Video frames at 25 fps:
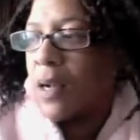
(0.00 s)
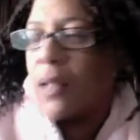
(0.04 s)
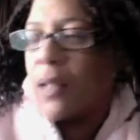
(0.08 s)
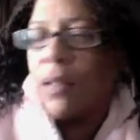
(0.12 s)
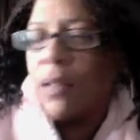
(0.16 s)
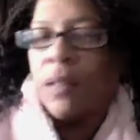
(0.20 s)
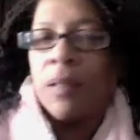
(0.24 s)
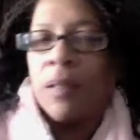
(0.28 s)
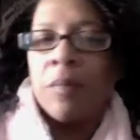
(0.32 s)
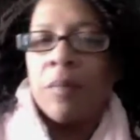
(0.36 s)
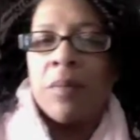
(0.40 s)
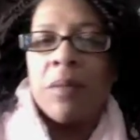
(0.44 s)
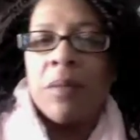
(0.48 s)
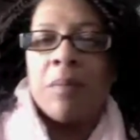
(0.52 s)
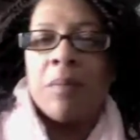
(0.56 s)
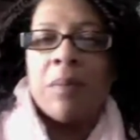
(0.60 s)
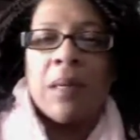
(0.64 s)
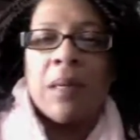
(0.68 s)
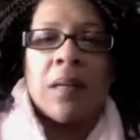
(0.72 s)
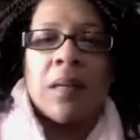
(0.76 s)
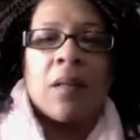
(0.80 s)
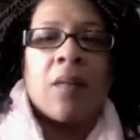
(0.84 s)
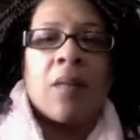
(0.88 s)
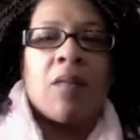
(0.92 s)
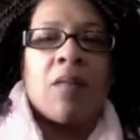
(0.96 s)
a little bit
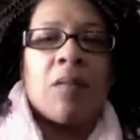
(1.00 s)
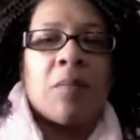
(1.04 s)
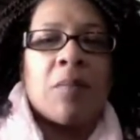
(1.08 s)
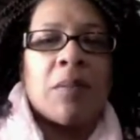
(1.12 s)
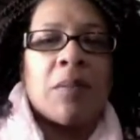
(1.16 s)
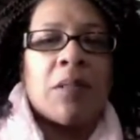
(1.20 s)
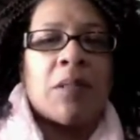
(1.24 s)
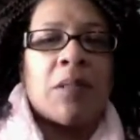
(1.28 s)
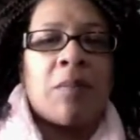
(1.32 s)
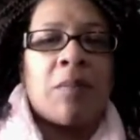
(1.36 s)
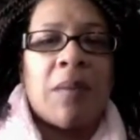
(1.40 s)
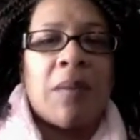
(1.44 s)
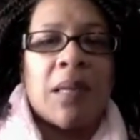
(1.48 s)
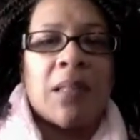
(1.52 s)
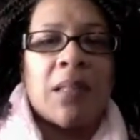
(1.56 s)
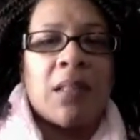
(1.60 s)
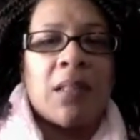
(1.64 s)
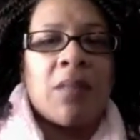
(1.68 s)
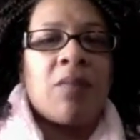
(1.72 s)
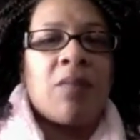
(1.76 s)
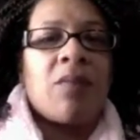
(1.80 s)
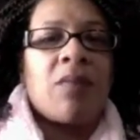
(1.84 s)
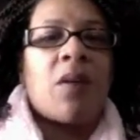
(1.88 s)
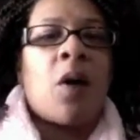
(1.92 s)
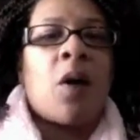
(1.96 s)
better of a perspective
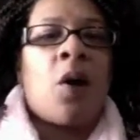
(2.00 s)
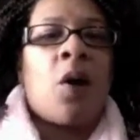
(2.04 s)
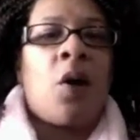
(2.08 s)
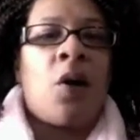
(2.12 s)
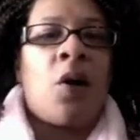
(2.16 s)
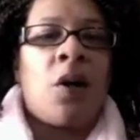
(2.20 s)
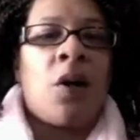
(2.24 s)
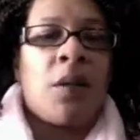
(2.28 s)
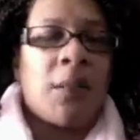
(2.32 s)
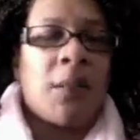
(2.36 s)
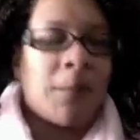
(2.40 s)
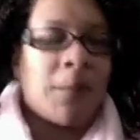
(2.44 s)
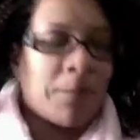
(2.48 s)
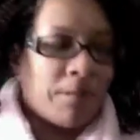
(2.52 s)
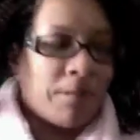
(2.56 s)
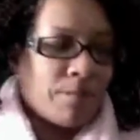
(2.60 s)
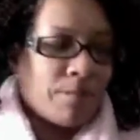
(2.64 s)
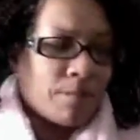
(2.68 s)
on